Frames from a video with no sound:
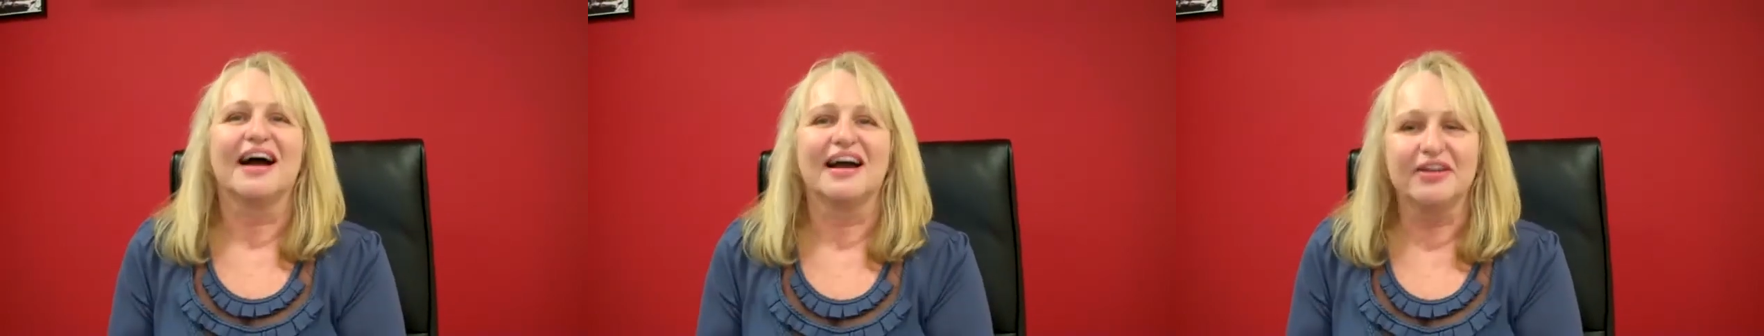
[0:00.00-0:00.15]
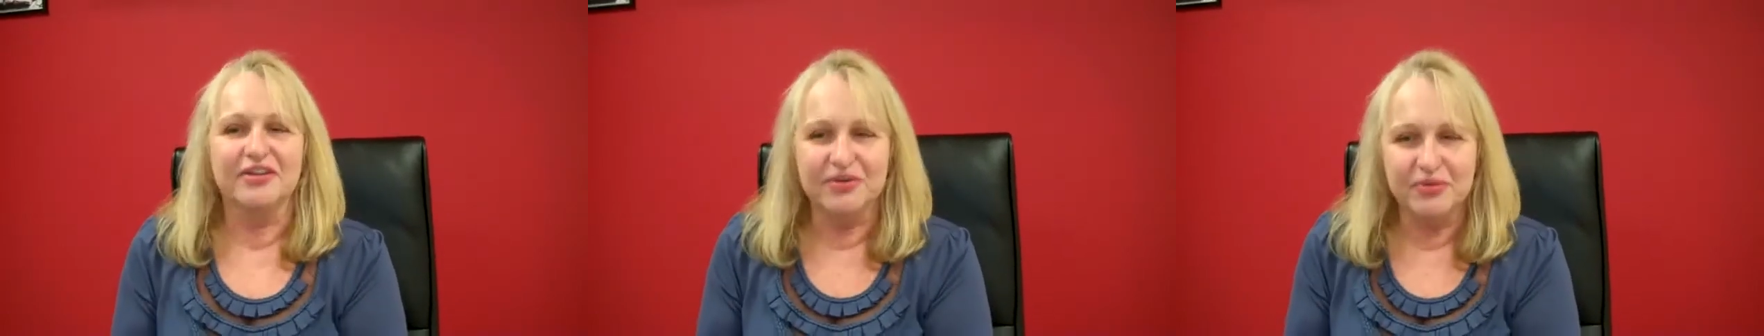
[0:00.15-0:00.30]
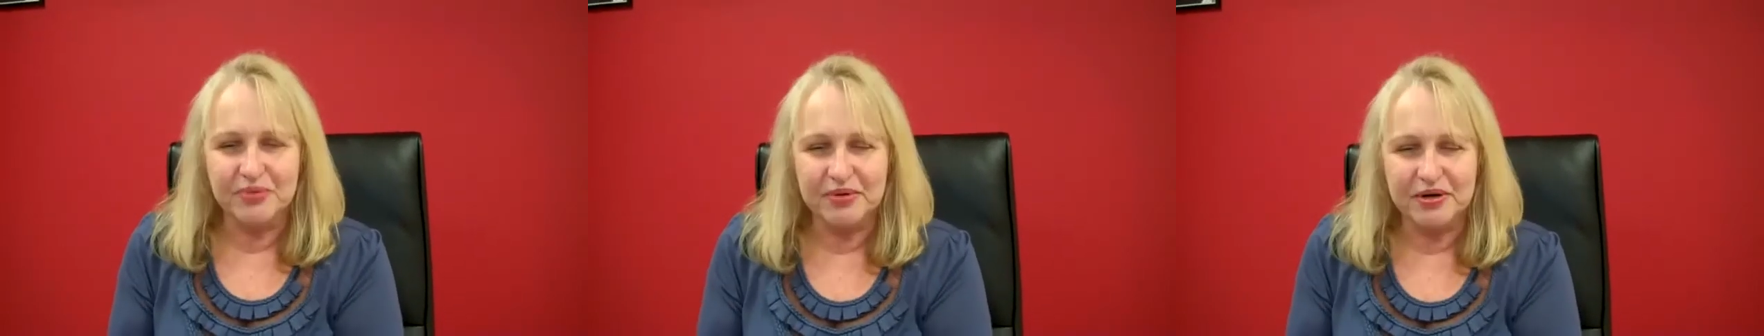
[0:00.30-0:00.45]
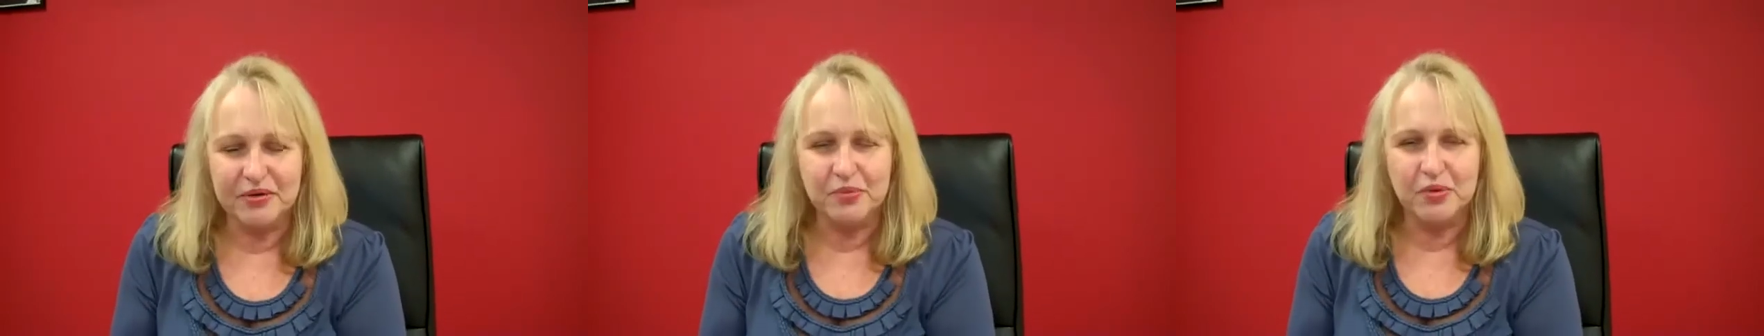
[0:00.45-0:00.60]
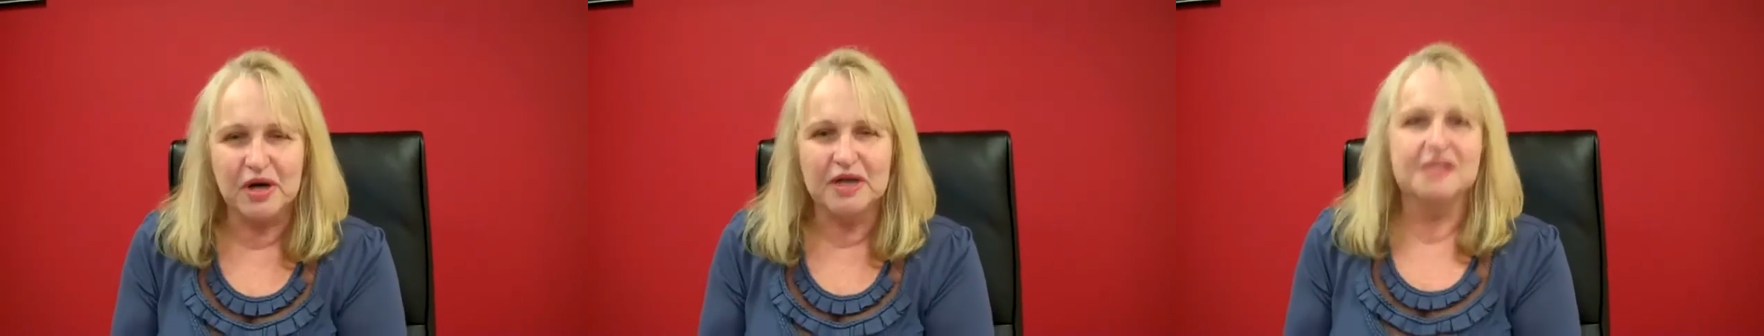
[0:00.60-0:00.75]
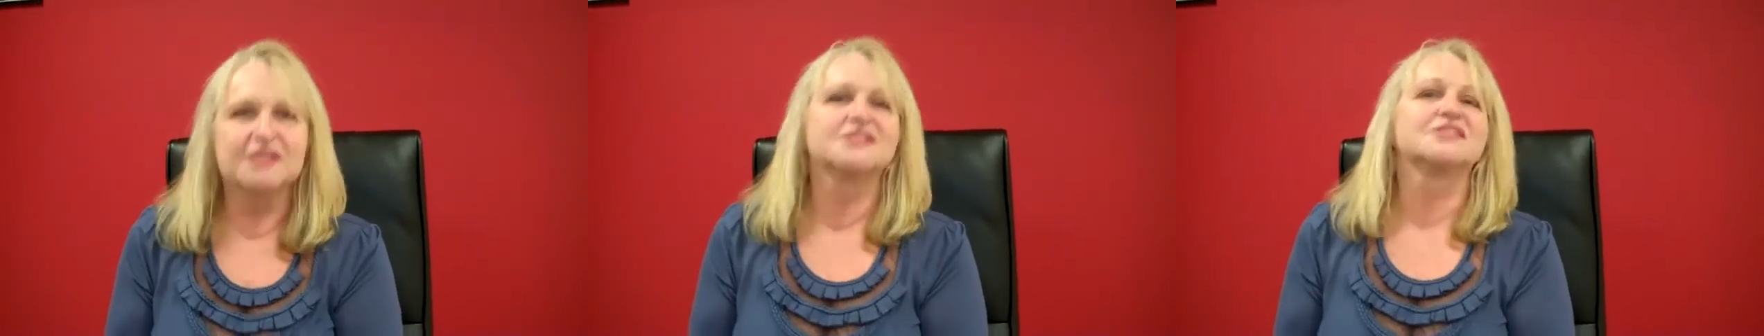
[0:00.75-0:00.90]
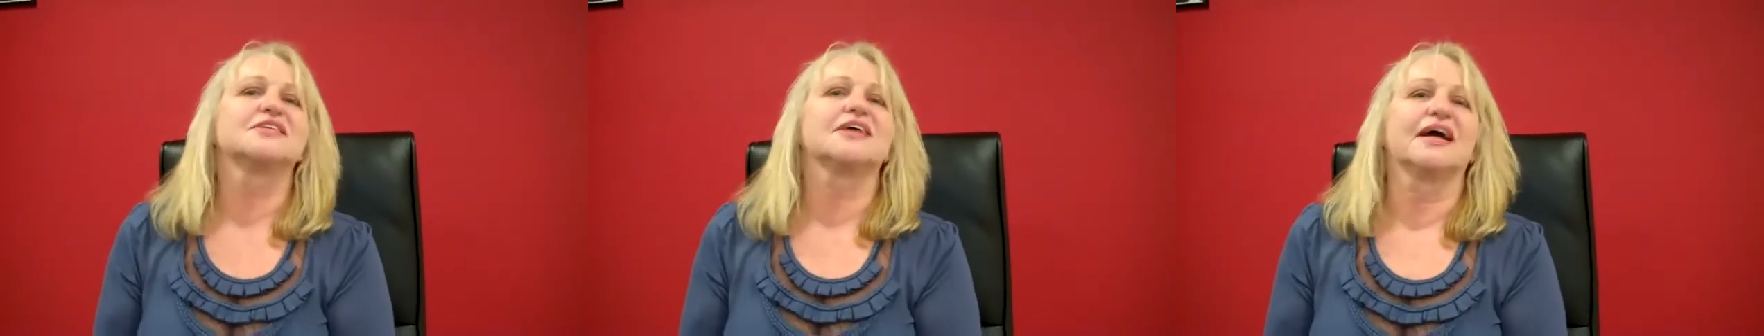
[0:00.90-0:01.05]
I knew what it
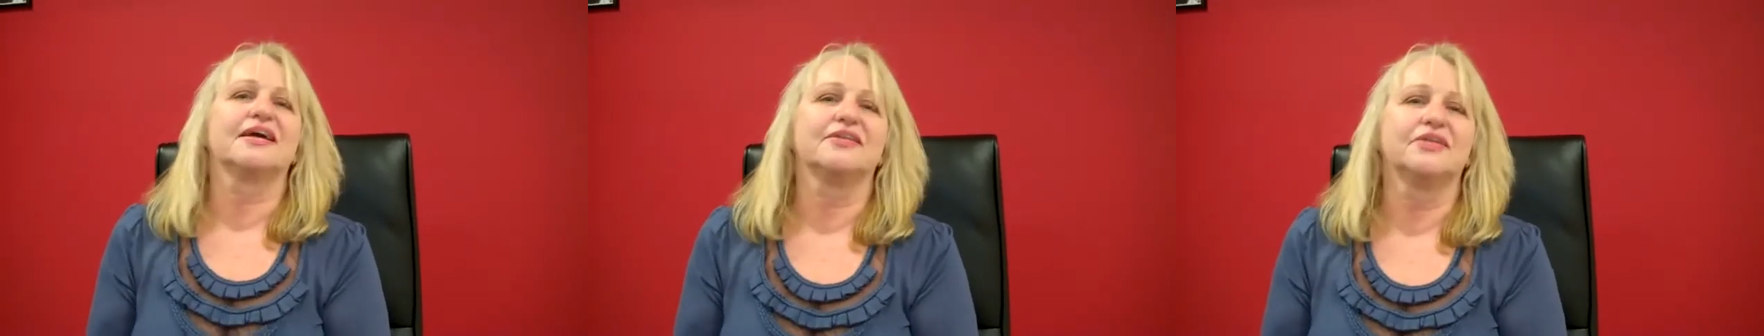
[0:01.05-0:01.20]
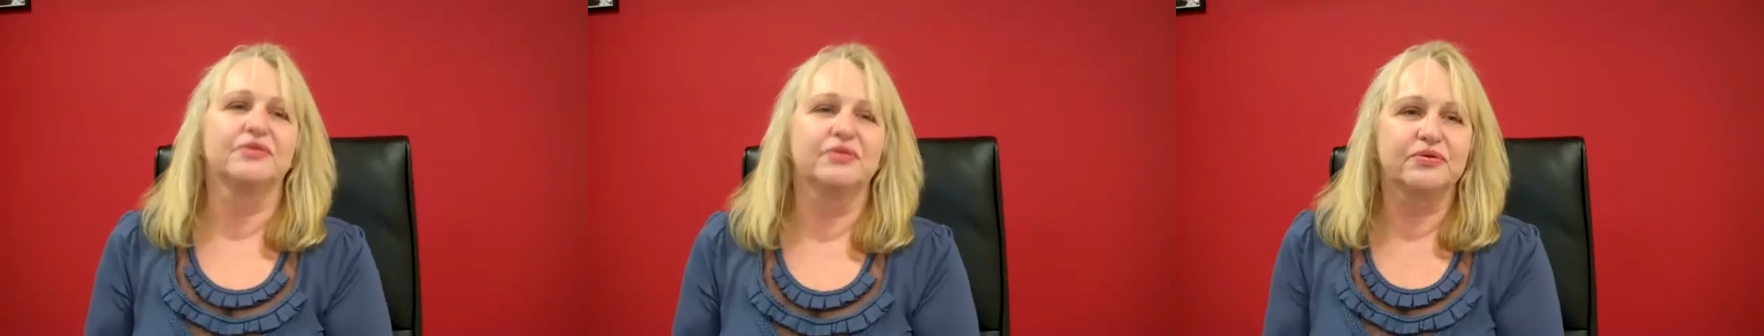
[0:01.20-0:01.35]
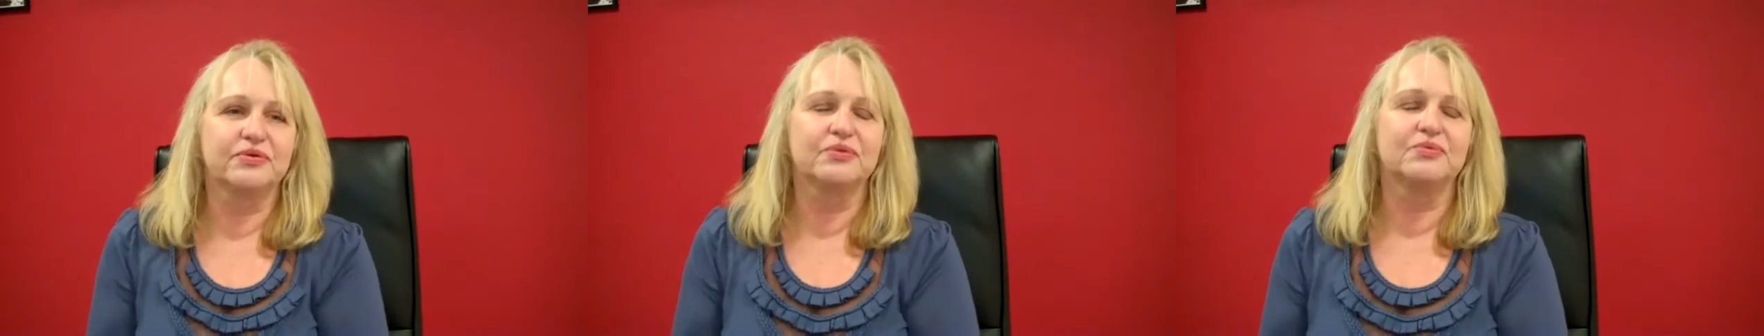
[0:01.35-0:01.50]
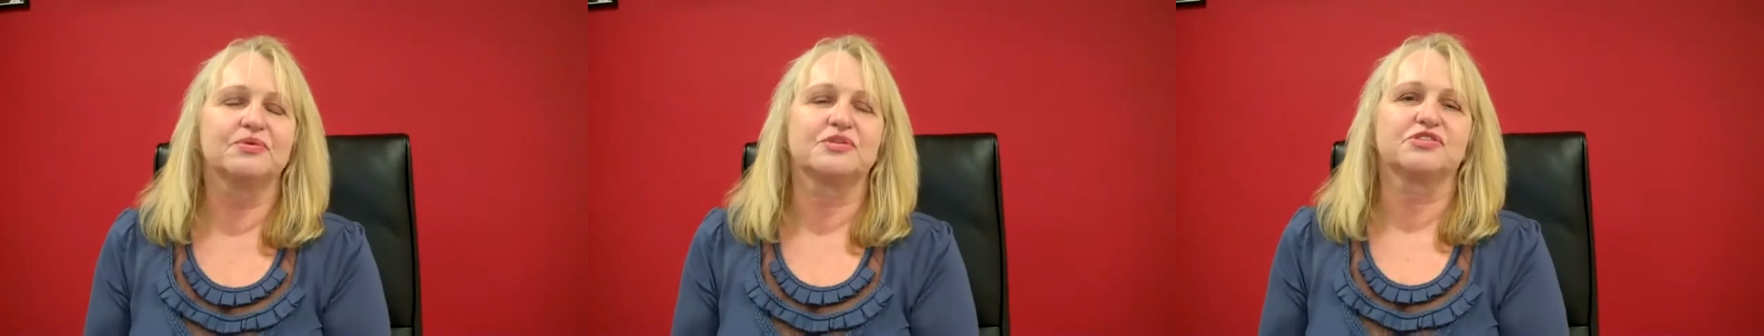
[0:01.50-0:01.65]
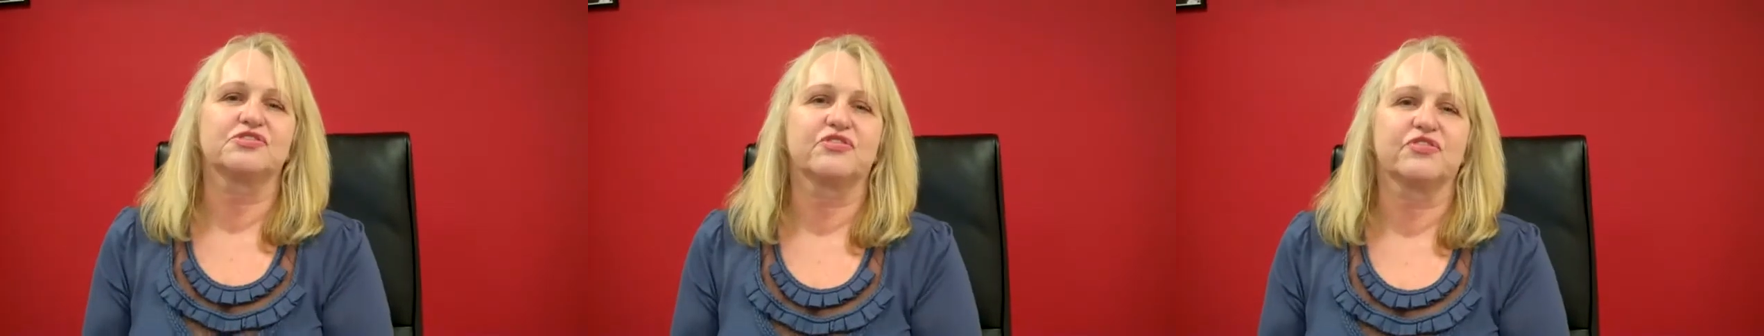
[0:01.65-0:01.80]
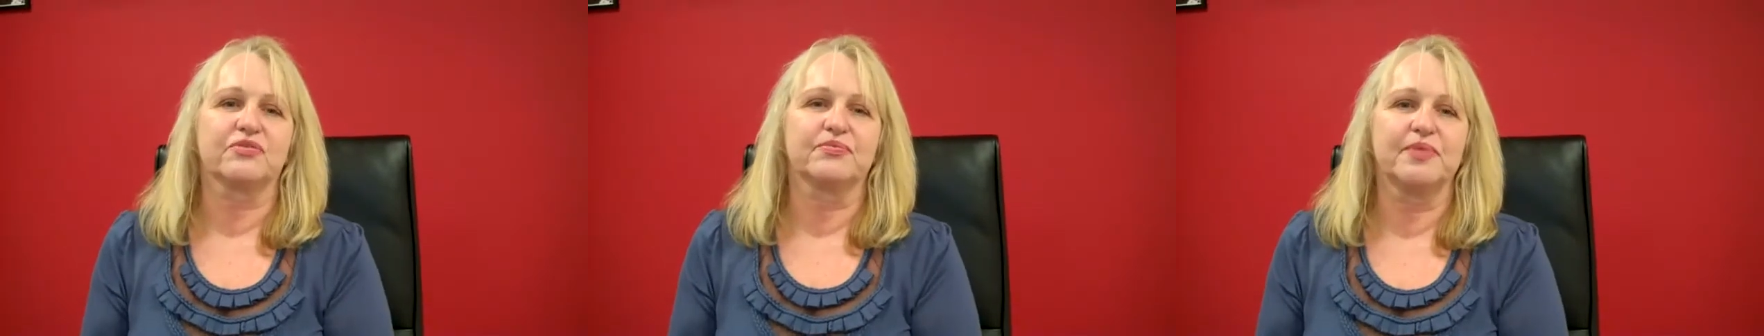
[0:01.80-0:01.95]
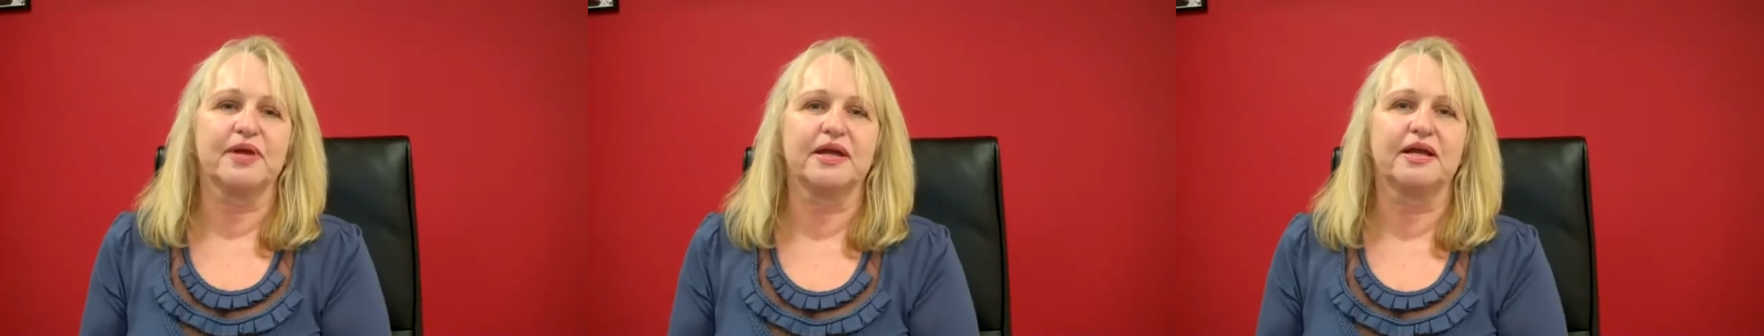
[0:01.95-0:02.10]
was. I knew it was
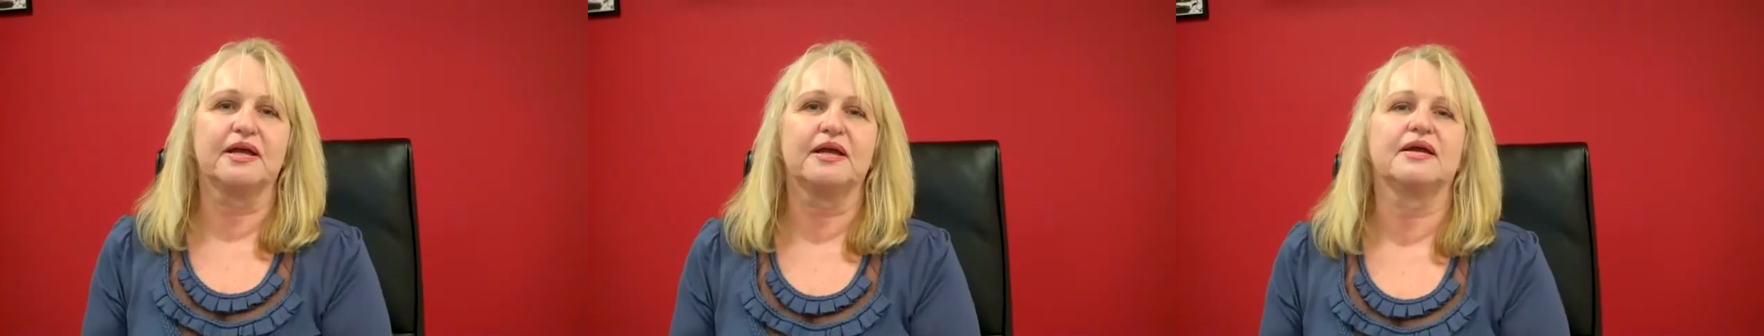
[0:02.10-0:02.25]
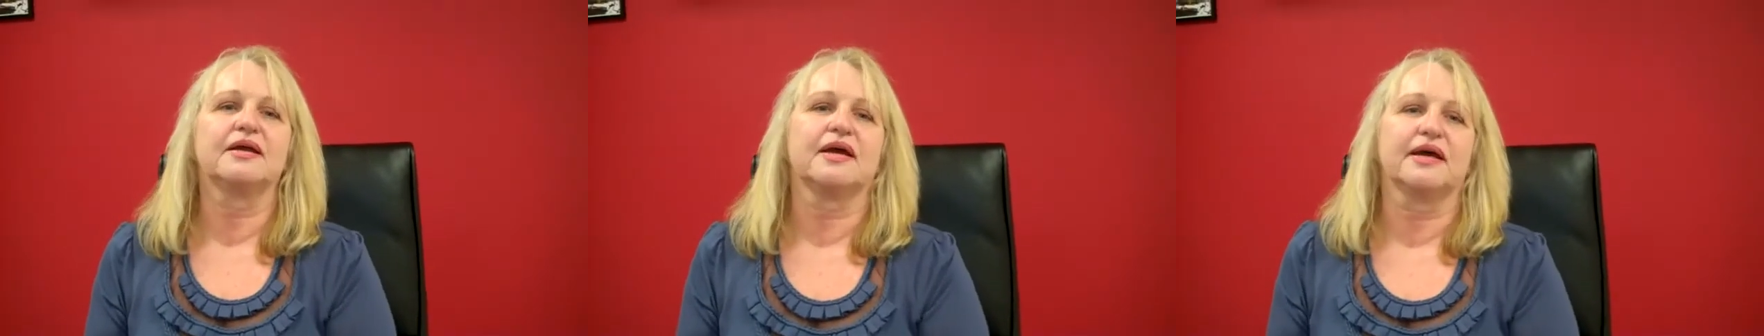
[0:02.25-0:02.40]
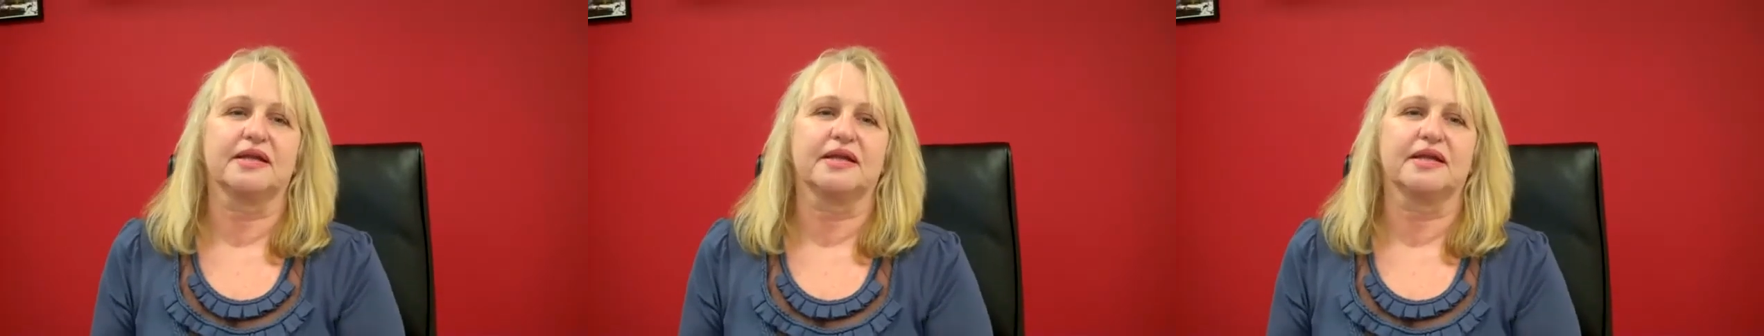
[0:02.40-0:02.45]
for me,